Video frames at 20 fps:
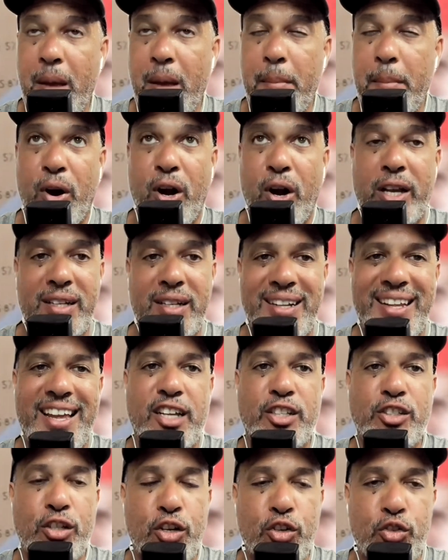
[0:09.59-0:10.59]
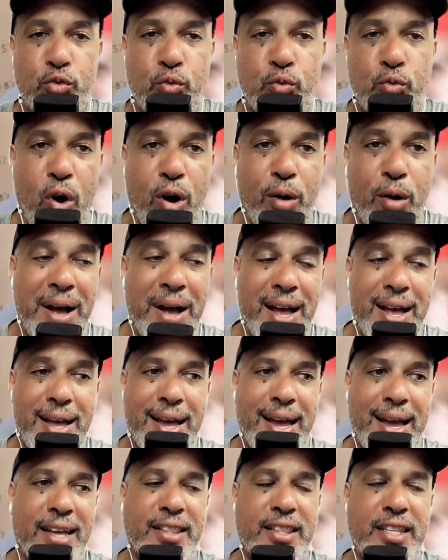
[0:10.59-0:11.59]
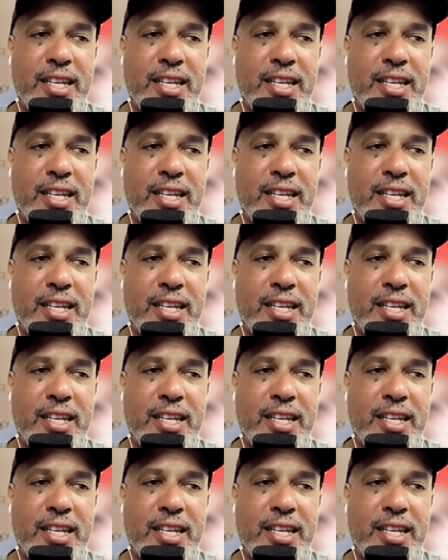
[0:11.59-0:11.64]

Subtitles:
by Klaus Schwab at